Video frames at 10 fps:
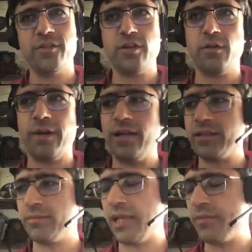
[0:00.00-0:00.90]
it took a
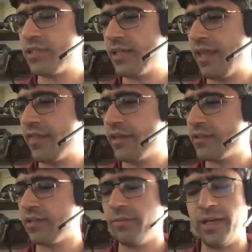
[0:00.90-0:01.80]
while sometimes to get
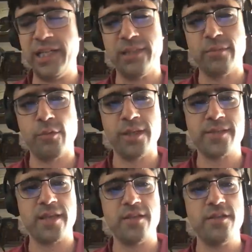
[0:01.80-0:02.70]
things to compile, but
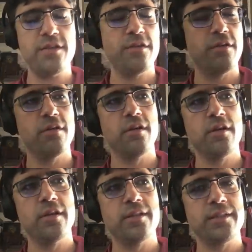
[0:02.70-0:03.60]
once they do,
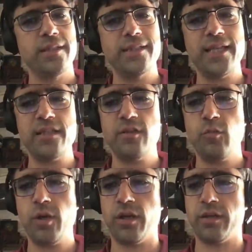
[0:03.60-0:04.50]
they tend to
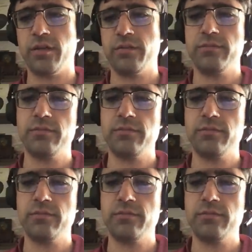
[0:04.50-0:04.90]
work.